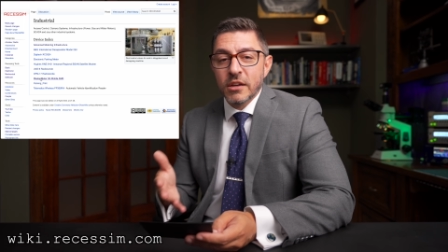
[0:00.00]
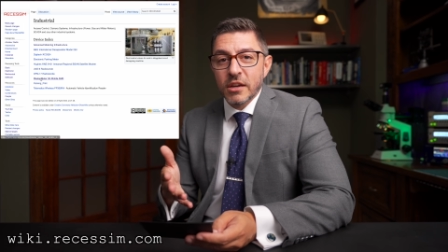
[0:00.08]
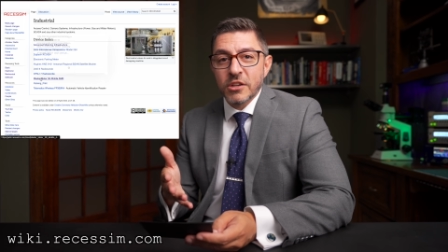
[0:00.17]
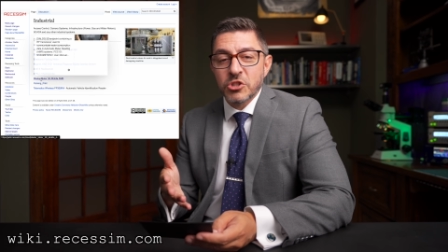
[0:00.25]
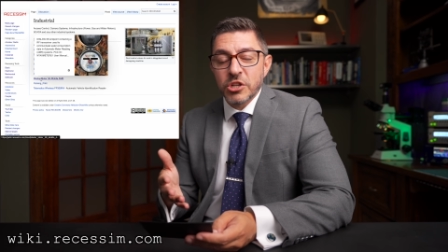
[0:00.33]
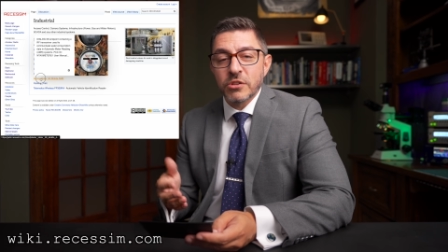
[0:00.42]

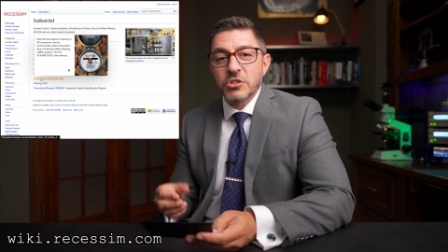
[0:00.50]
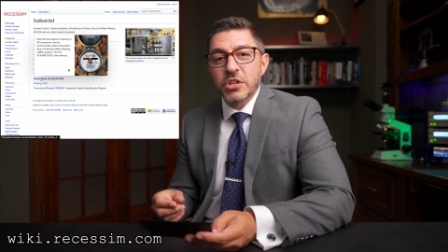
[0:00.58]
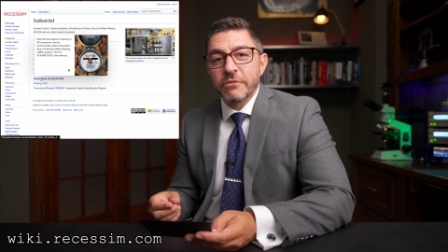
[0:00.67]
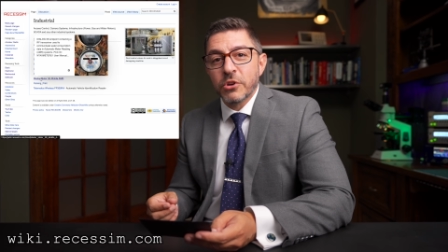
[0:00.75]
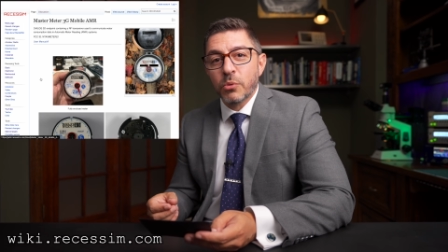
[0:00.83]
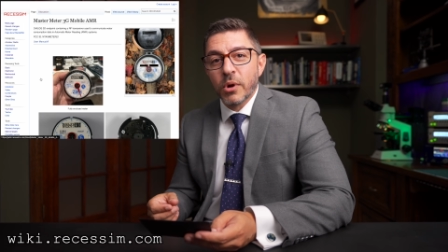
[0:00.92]
and share
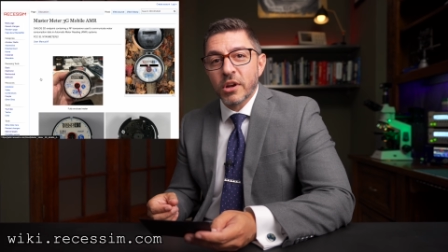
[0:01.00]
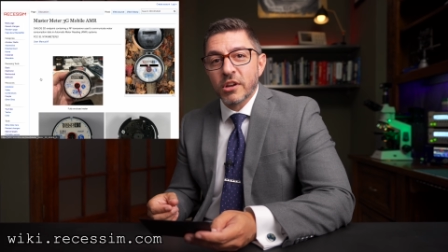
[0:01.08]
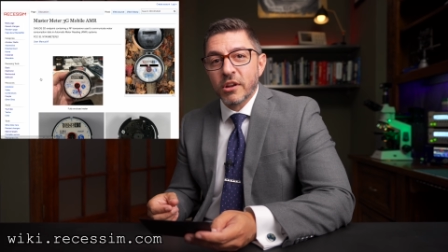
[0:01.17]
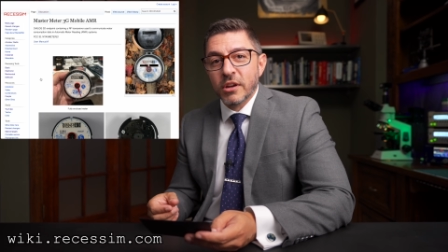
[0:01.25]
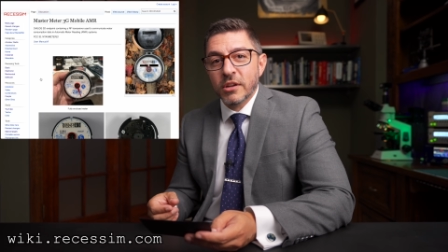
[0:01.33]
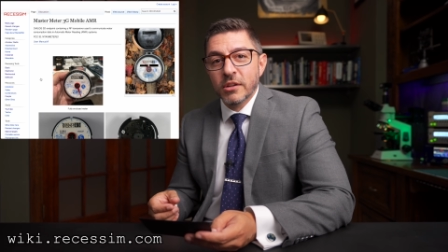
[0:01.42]
stuff you're working
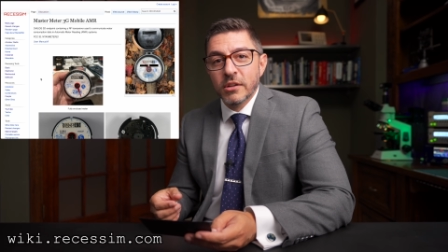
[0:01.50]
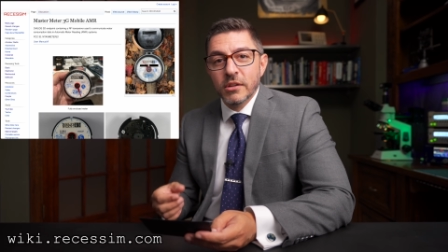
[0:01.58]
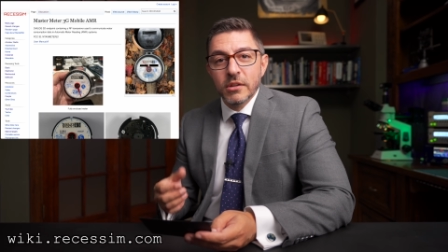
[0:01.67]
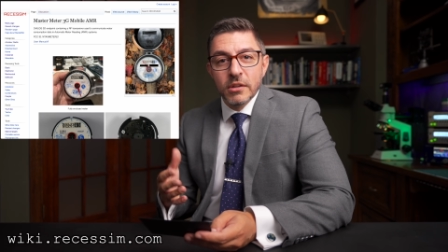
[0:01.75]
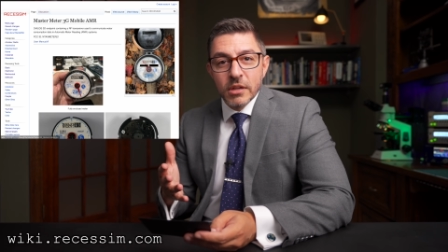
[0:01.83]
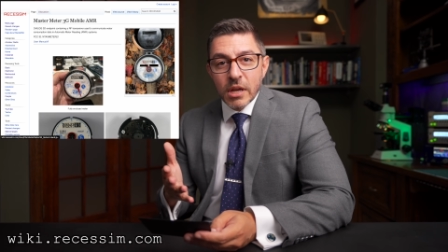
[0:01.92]
on.
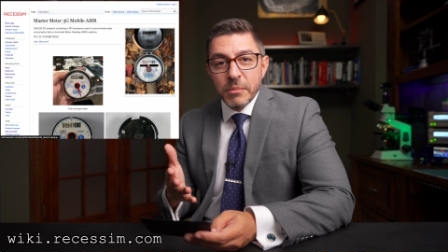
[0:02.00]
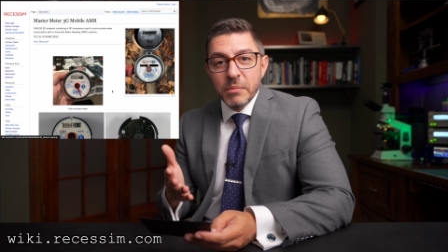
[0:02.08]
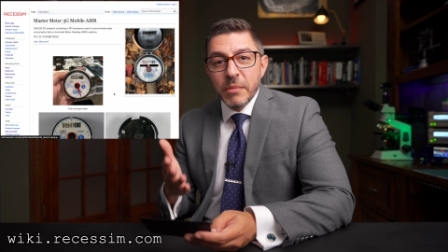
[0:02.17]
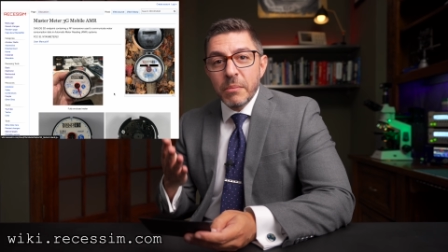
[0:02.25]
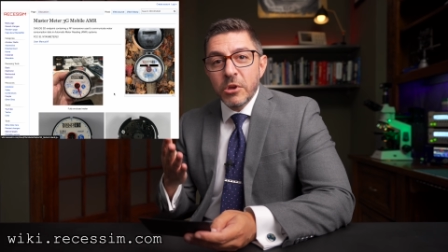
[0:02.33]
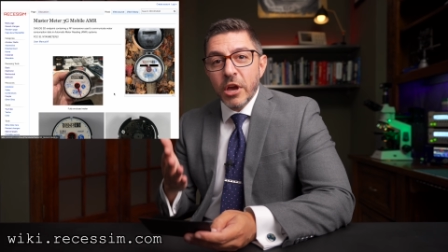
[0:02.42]
I mean,
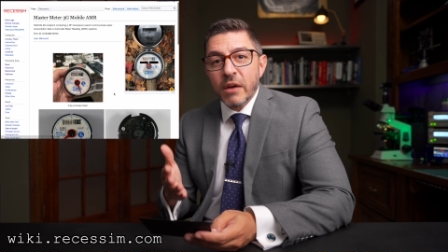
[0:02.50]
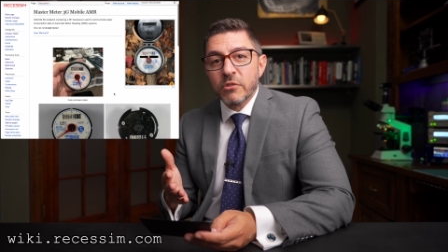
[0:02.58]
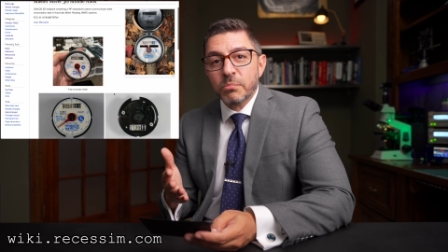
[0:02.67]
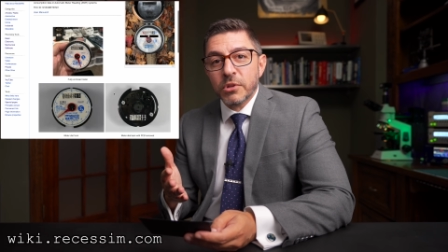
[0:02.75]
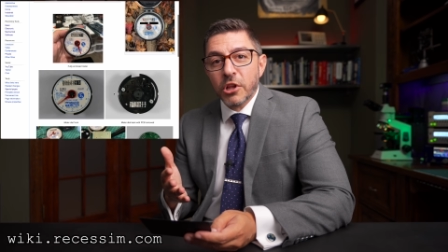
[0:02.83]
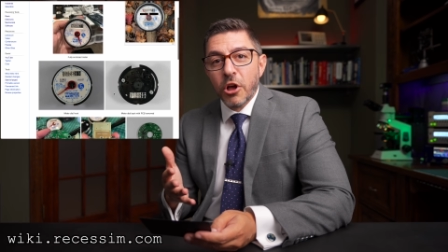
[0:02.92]
maybe you have a
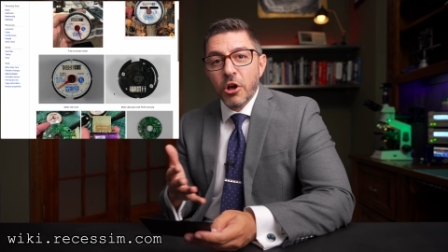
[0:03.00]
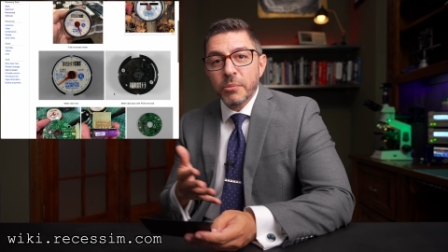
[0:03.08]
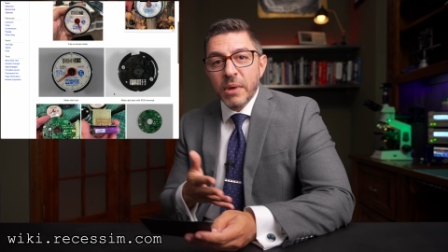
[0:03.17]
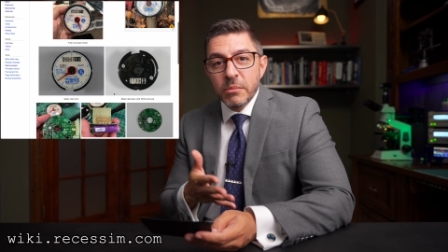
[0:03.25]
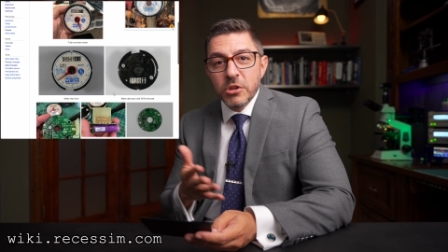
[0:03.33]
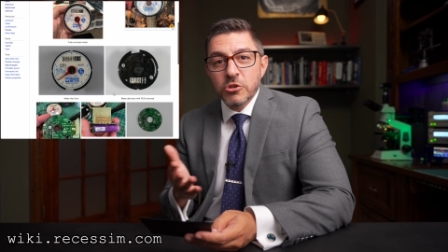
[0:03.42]
blog,
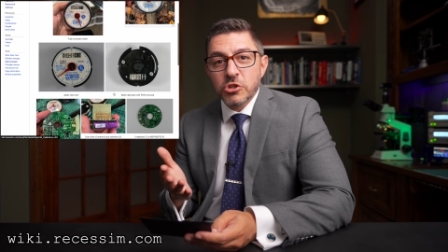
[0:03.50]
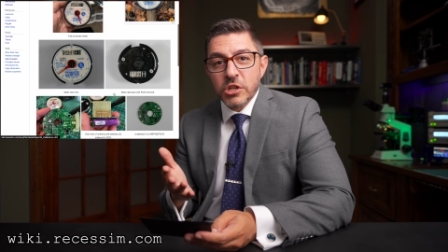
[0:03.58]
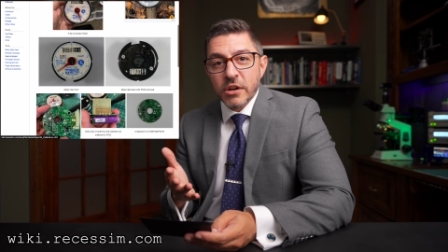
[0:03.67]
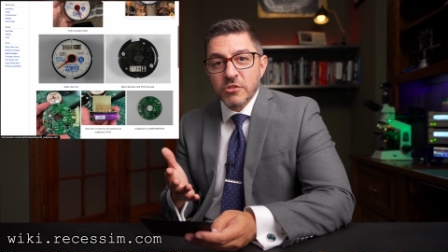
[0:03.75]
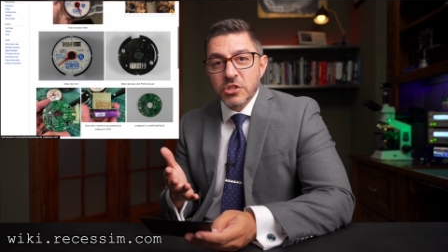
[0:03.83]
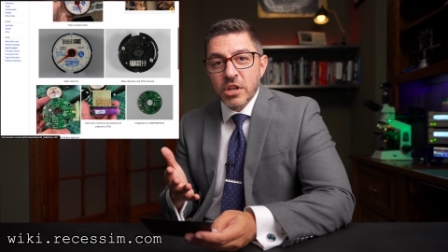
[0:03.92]
maybe you
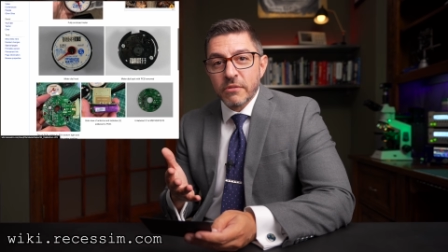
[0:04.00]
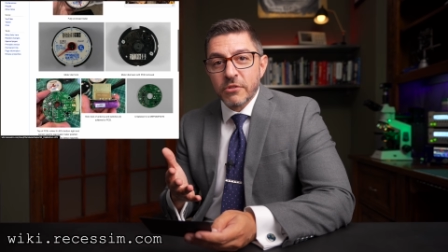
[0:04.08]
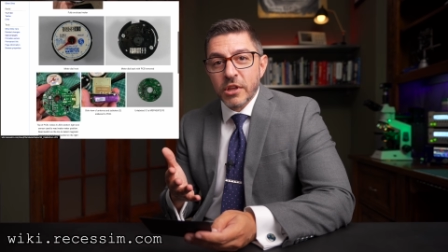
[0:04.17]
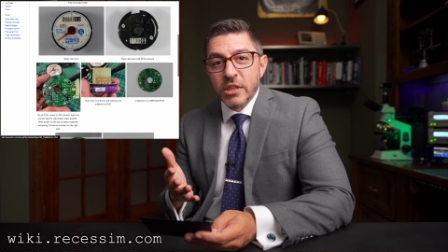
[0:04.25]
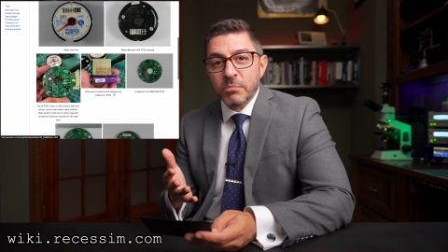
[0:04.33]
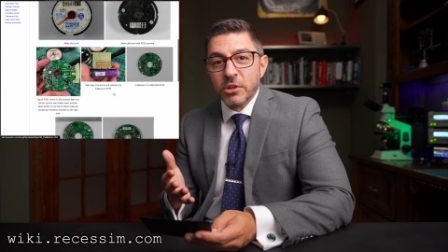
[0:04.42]
share stuff
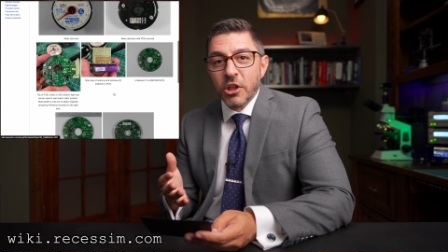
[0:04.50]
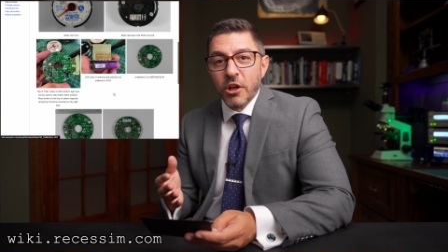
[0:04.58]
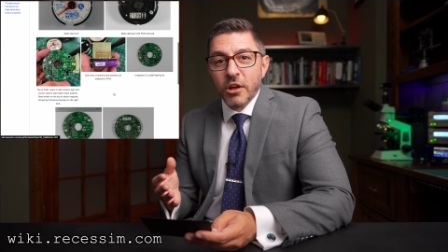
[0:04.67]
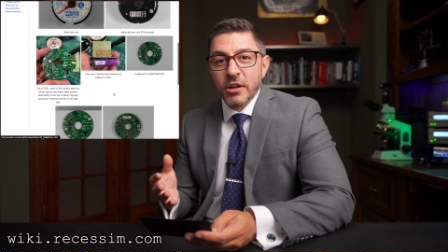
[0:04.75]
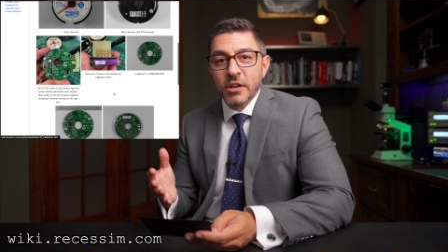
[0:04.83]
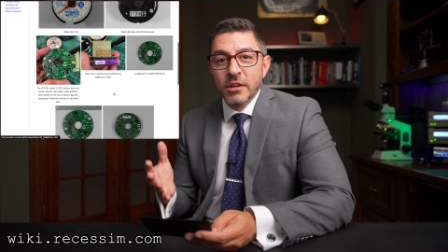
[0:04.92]
on the
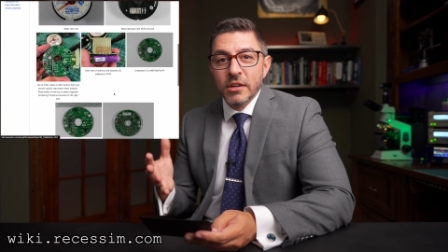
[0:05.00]
blog.